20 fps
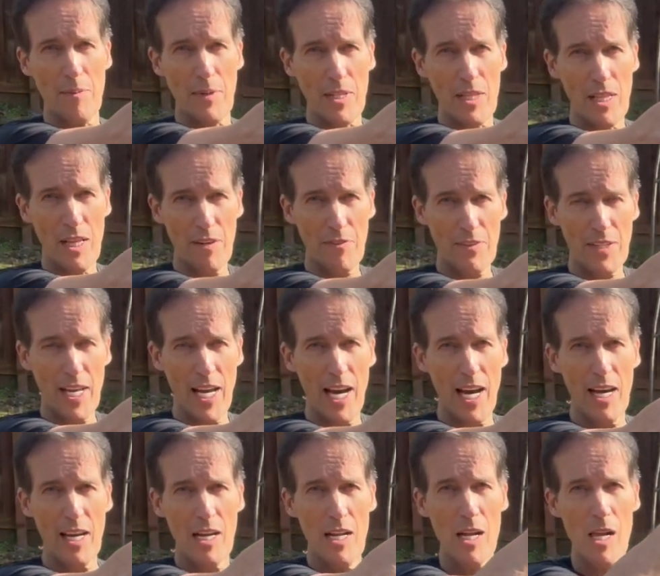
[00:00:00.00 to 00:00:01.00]
left
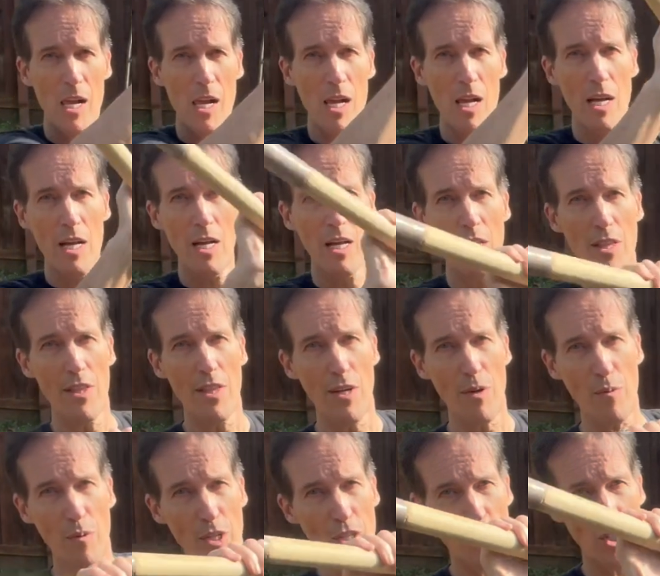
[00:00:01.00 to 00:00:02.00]
cat. Then
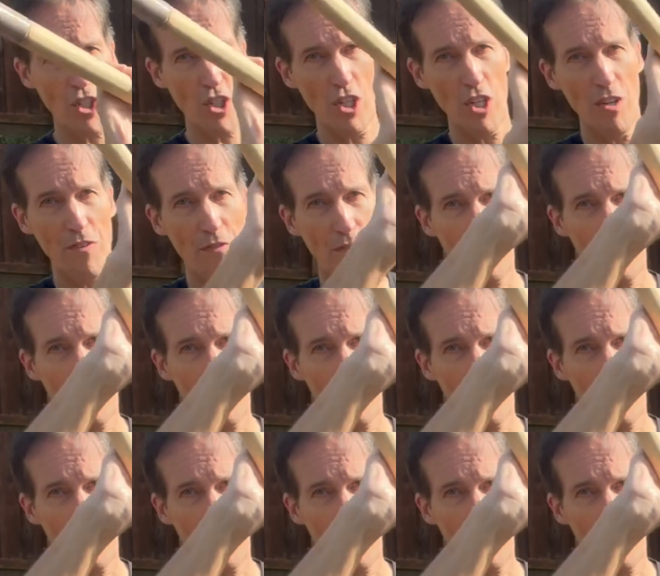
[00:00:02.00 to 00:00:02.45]
we shift